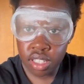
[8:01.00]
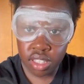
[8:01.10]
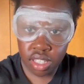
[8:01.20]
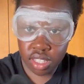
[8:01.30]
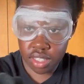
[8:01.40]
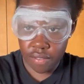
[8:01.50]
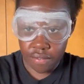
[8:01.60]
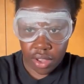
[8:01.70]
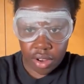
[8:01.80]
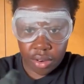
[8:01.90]
This is a
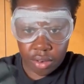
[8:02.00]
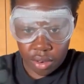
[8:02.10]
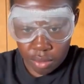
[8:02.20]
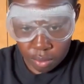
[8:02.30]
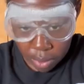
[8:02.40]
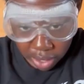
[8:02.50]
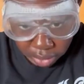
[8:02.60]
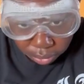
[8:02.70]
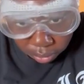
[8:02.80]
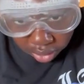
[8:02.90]
very
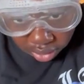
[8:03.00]
round one.